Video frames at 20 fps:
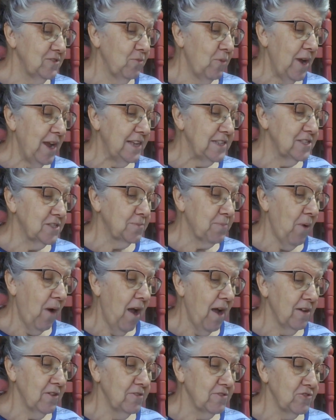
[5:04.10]

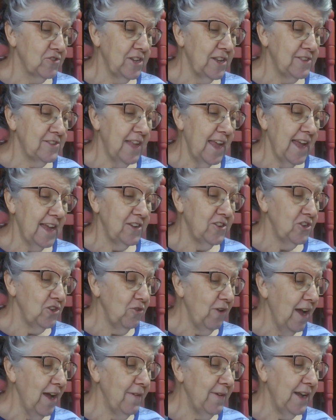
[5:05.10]
Wingsproggle," she said, "do you
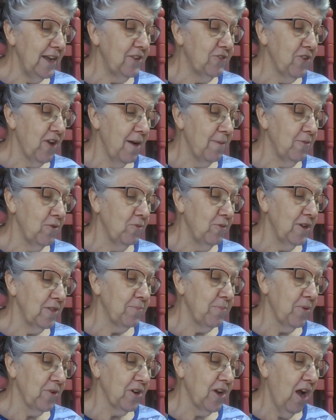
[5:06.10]
have any trouble
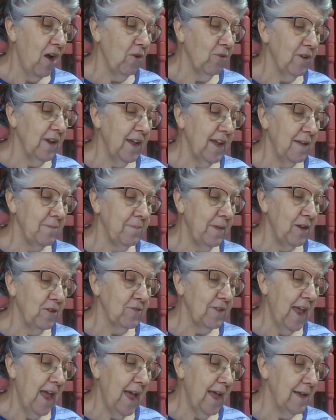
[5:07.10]
with pergola at
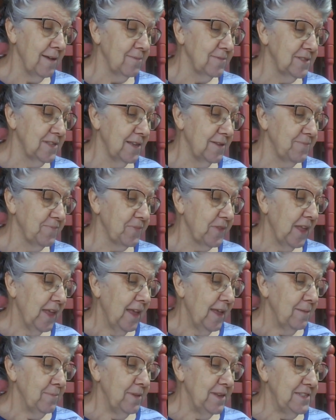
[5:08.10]
mealtimes?"
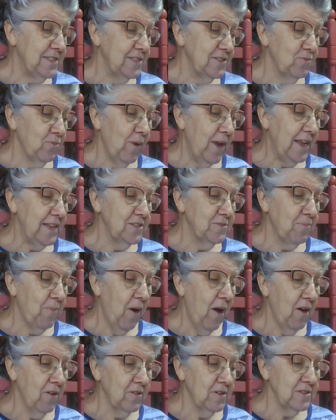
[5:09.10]
Mrs.
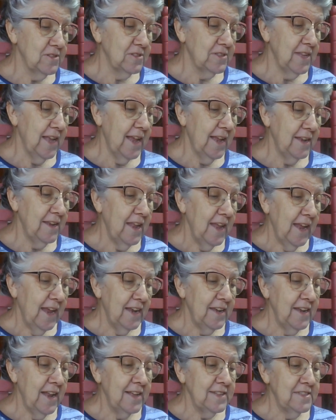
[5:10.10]
Wingsproggle said,
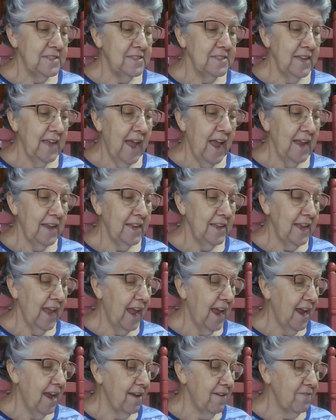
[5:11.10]
enunciating
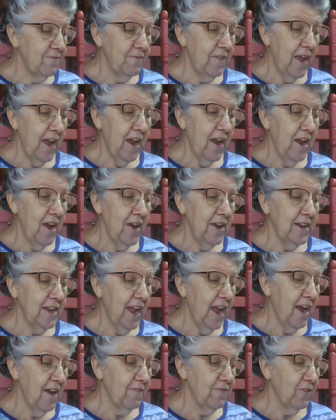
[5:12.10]
very
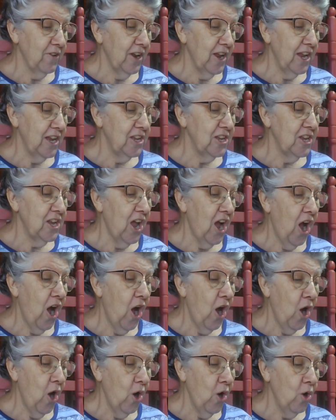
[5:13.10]
carefully,
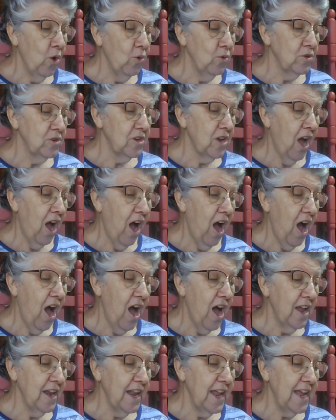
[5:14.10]
"No,
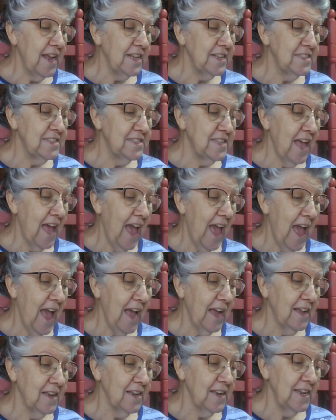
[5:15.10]
not
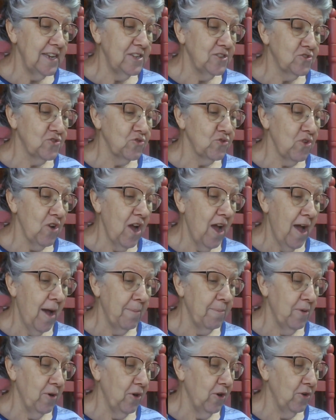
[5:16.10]
exactly
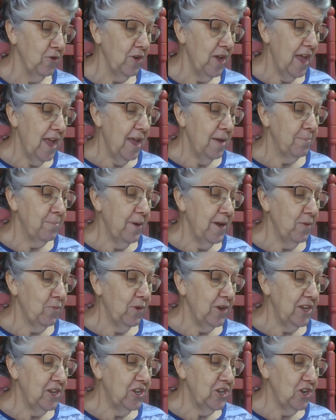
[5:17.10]
trouble, but
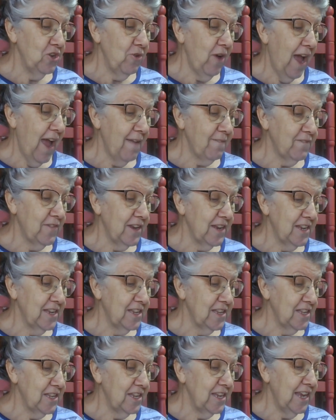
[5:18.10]
we do have to
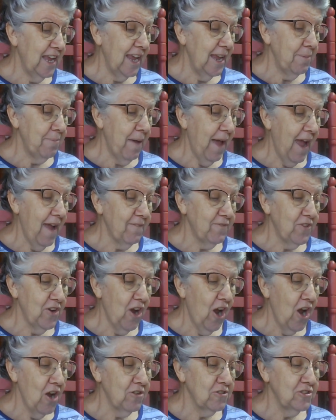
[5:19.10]
keep after
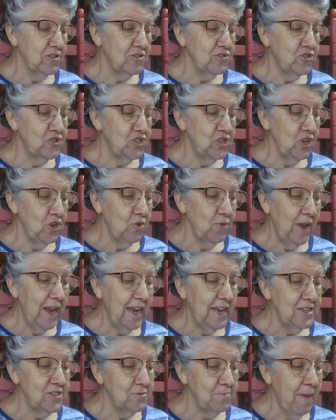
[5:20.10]
her to chew
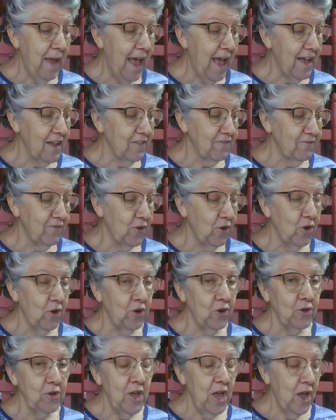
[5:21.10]
each
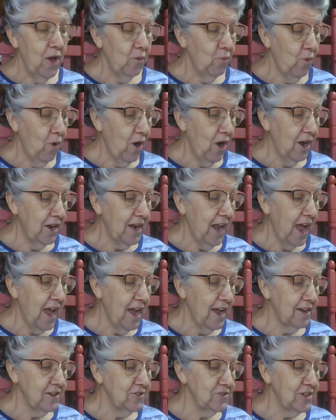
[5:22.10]
mouthful
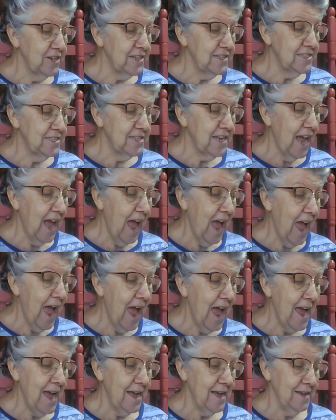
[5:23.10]
100
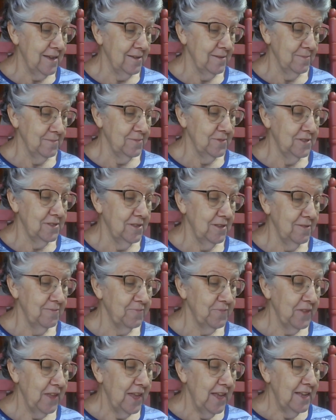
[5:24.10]
times.
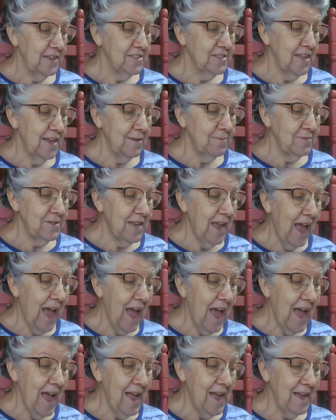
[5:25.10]

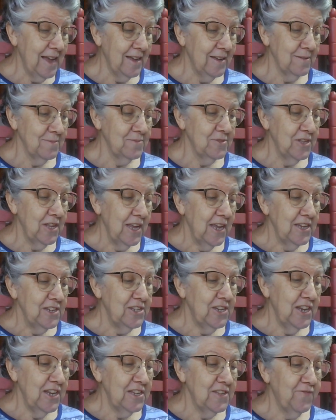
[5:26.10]
Sometimes
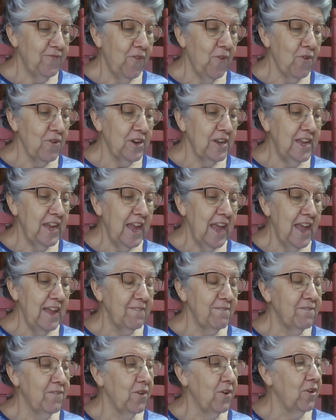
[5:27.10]
she is
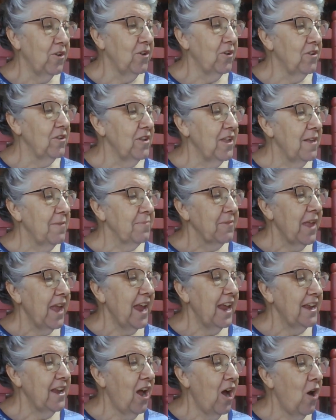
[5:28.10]
forgetful
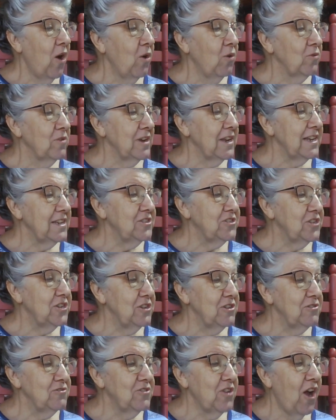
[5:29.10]
and only
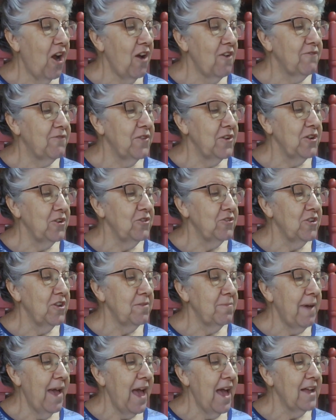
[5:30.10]
chews her food
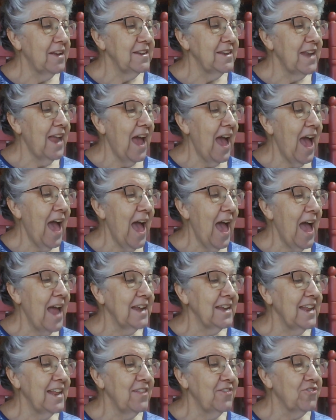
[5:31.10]
about
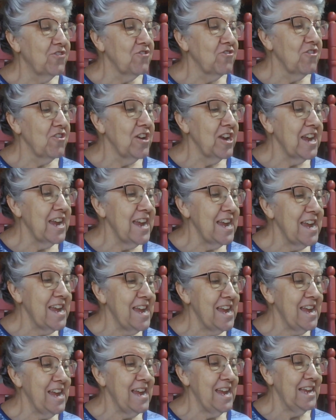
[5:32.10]

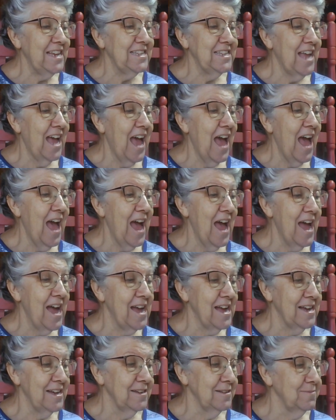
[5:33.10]
93
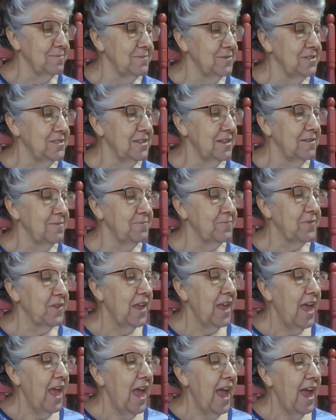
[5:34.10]
times.
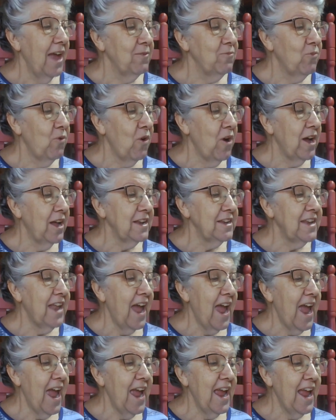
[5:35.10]
And one
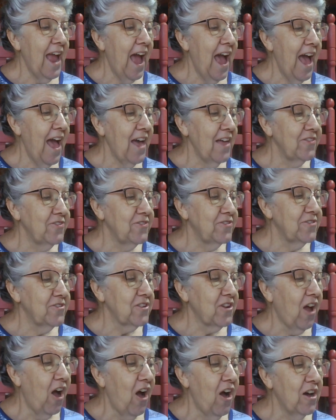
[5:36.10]
day I
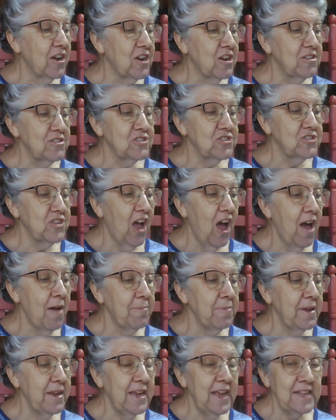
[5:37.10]
caught her
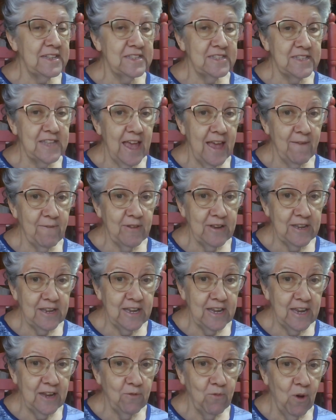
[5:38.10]
stopping at
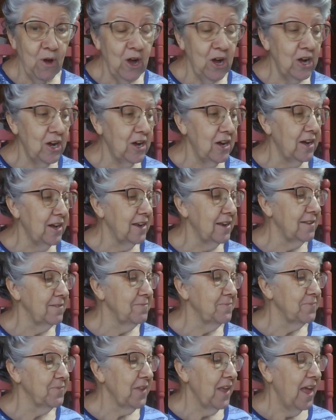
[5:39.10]
71.
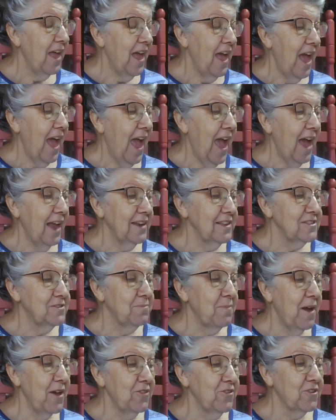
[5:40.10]
Alan's
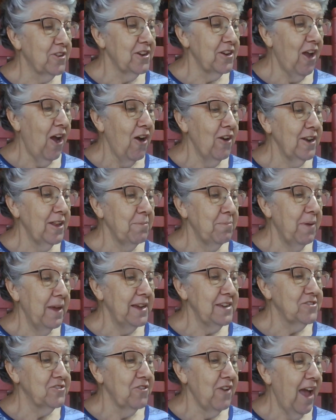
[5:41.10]
mother could already
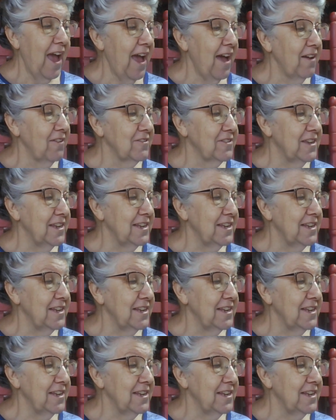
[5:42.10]
picture how